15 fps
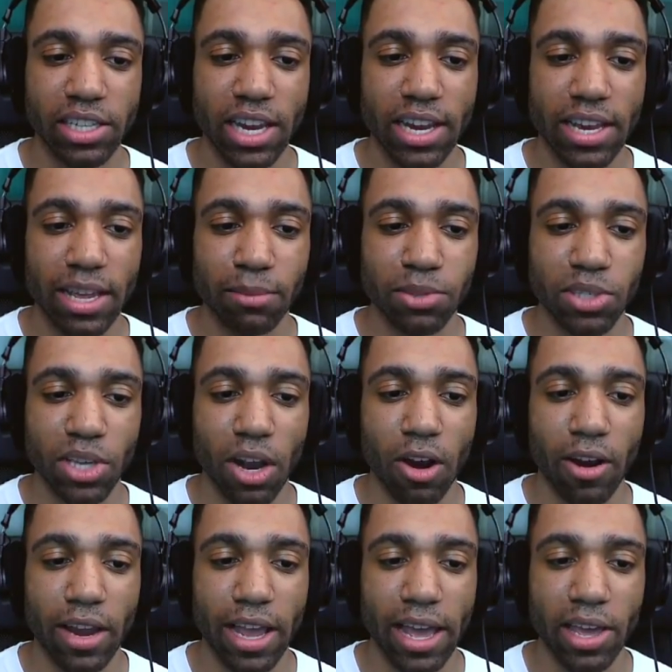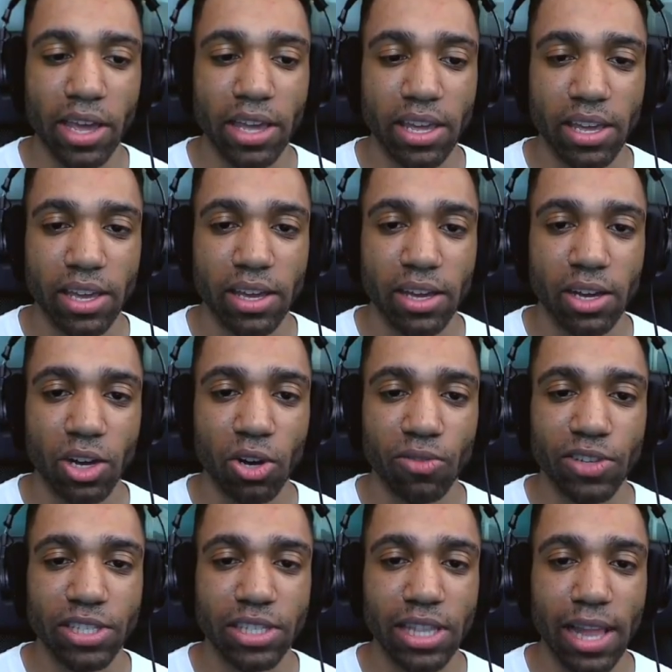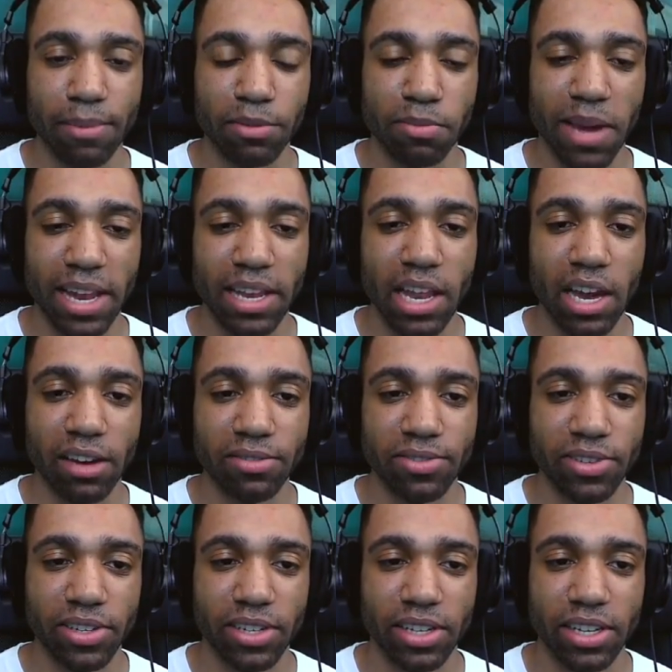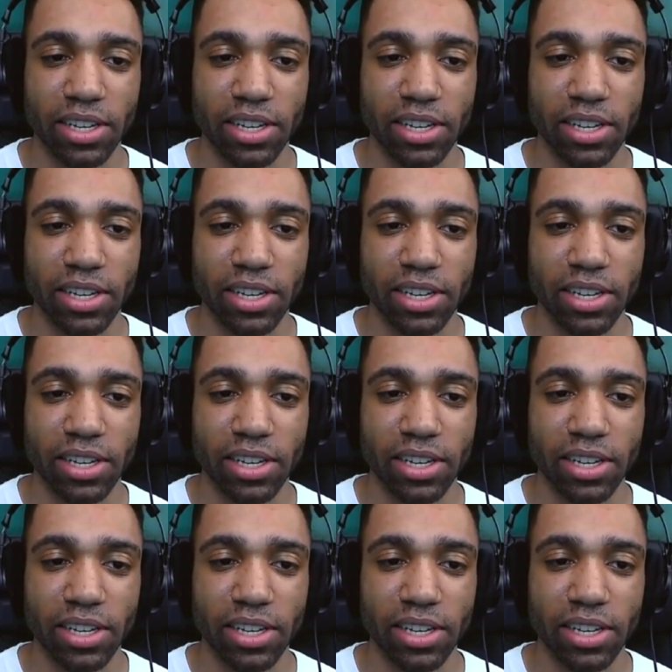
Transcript: Katie, I'm sorry. I overslept my love.